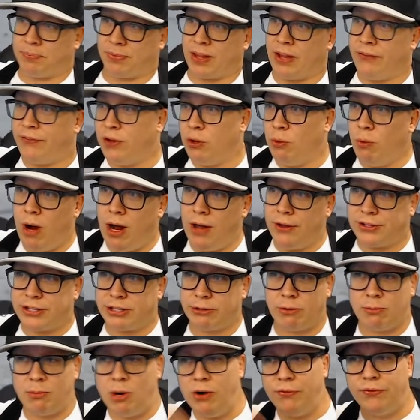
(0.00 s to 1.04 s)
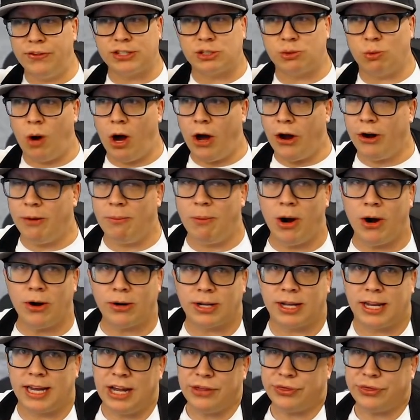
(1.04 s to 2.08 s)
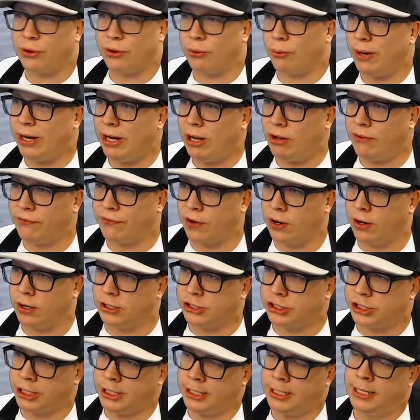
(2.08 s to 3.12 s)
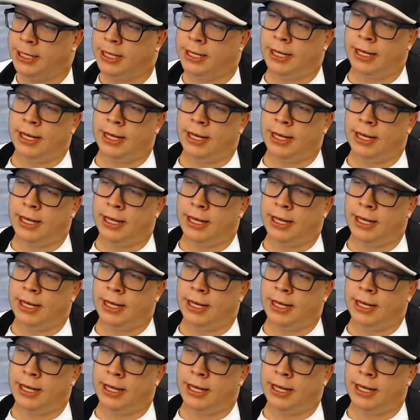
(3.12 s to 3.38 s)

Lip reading: If you want to remove this watermark, the real version.